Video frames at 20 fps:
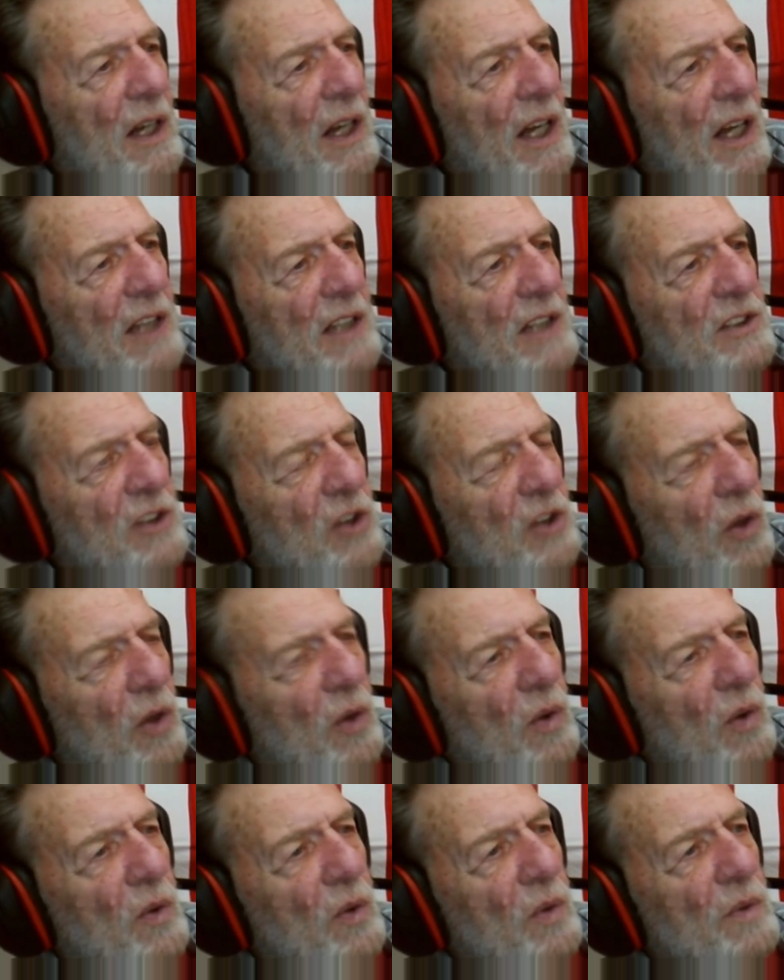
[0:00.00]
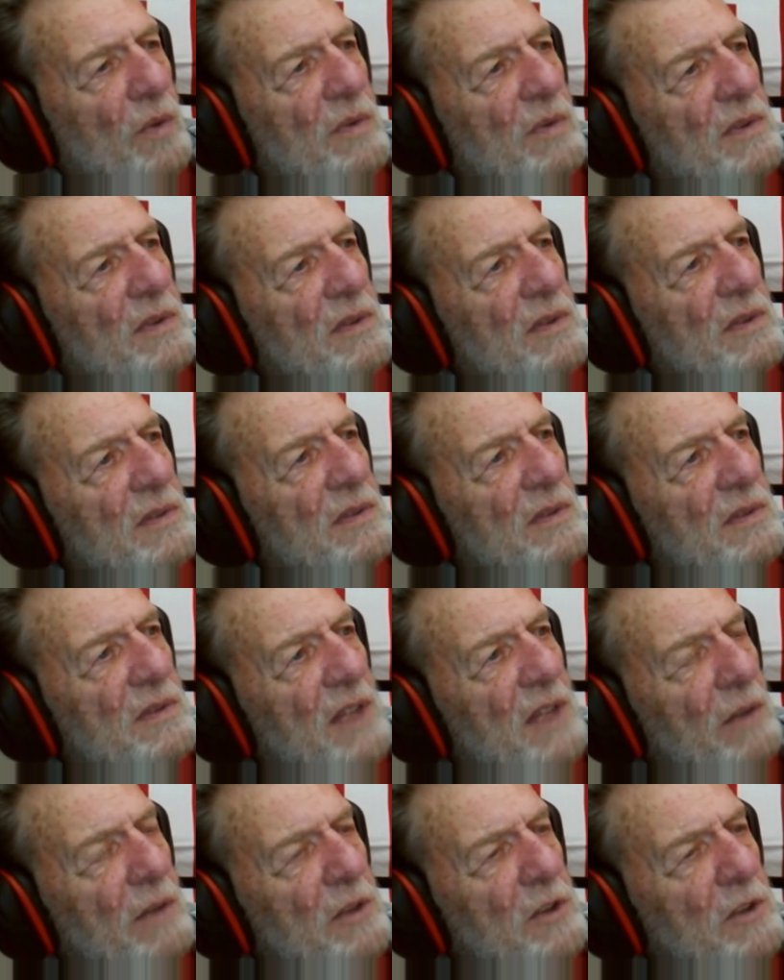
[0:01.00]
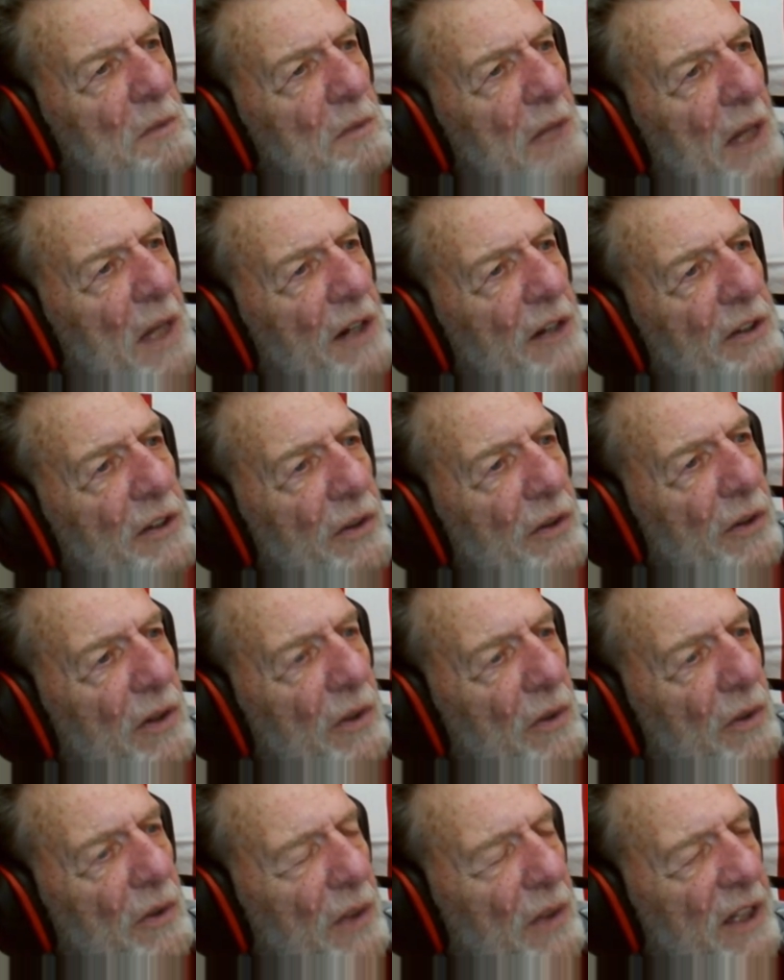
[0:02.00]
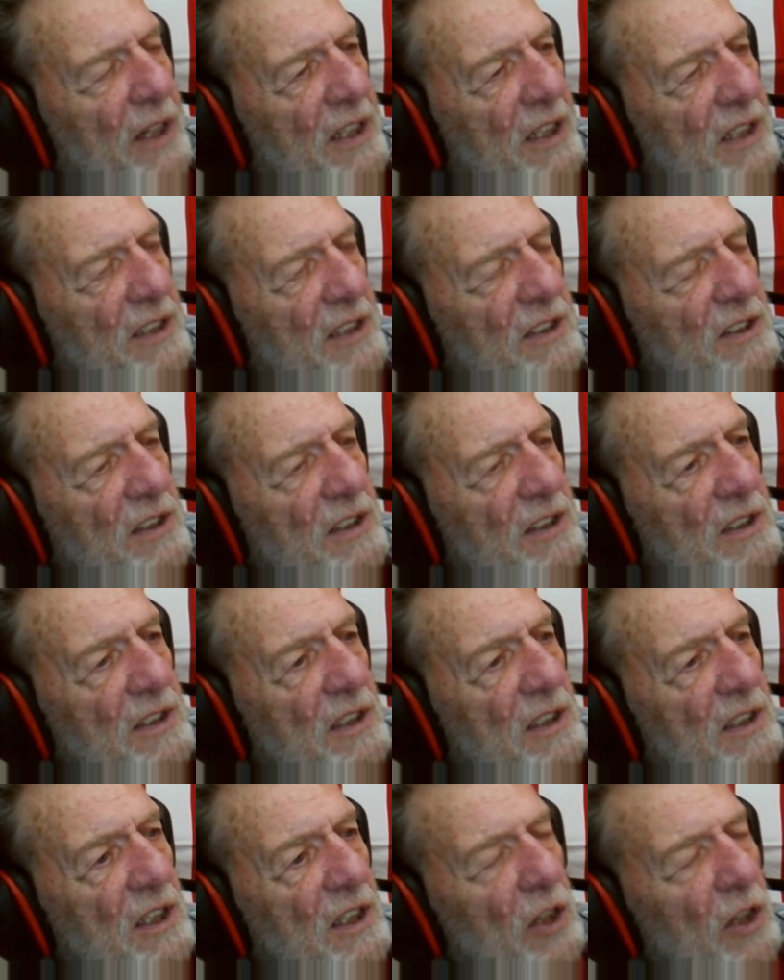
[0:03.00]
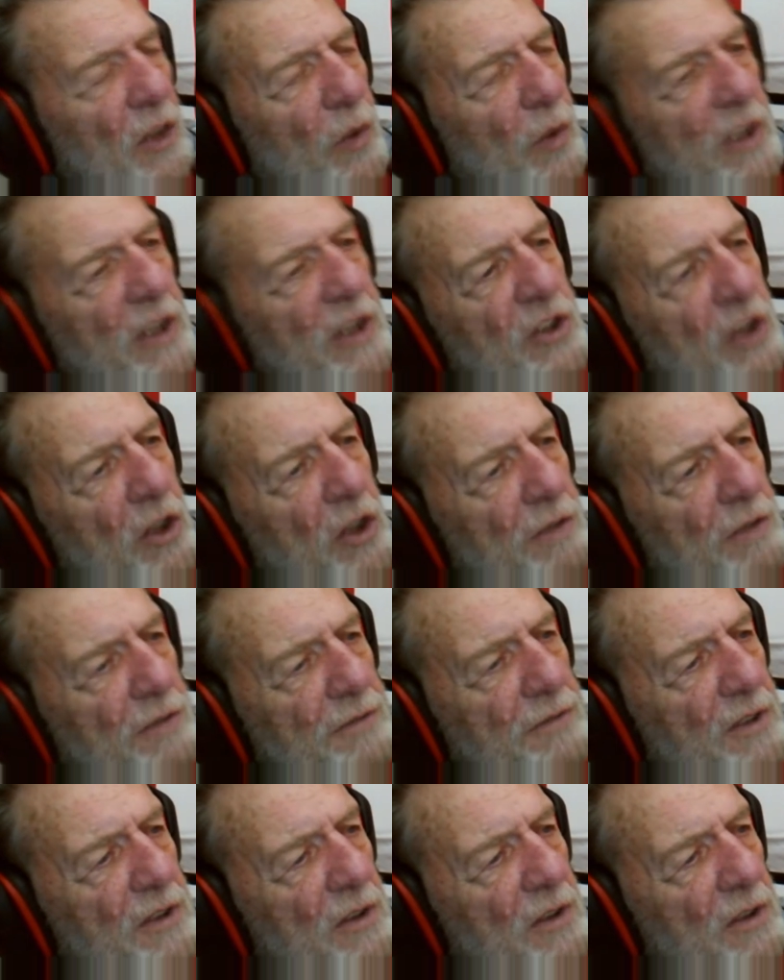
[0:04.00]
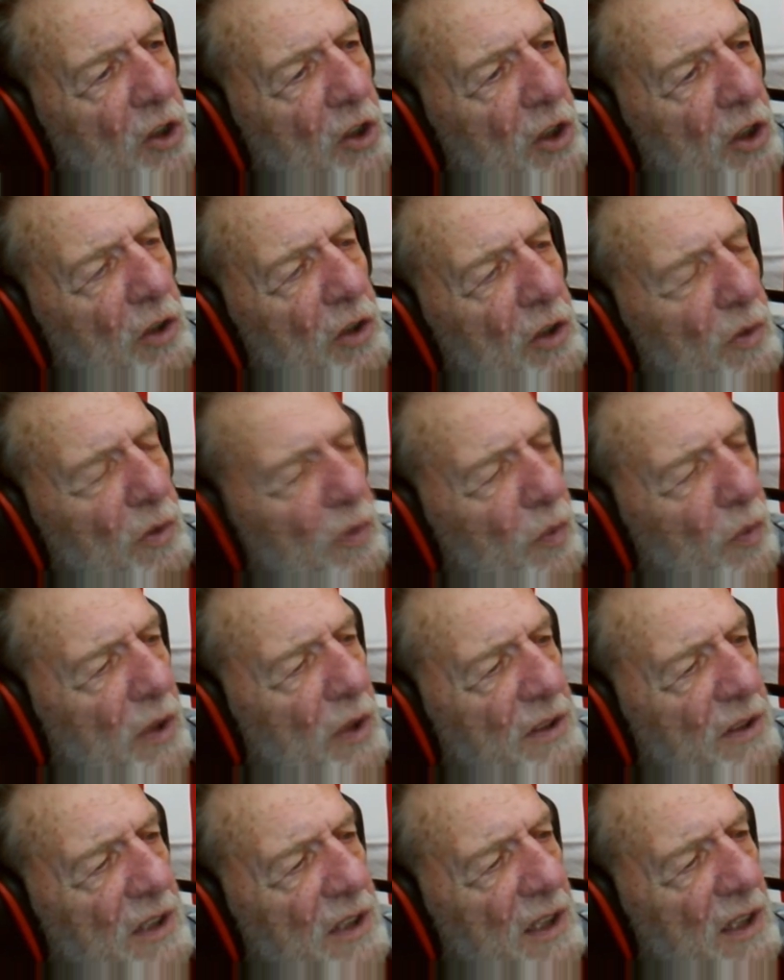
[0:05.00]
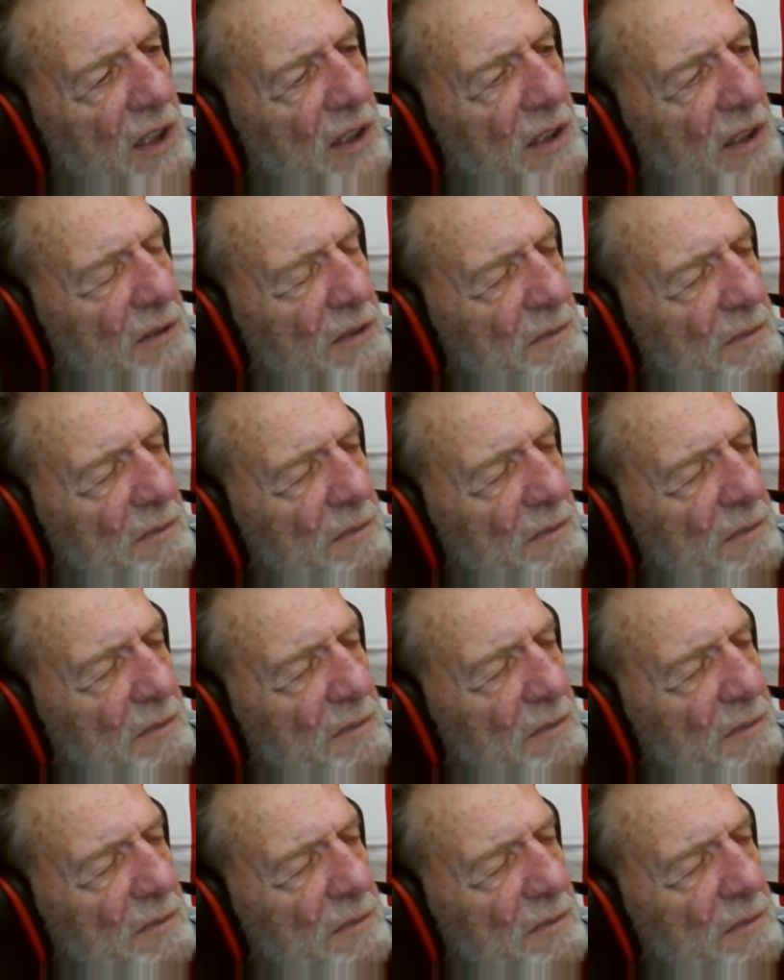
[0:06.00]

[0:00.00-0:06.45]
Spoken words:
And so that was about a year ago, I guess. We served her with a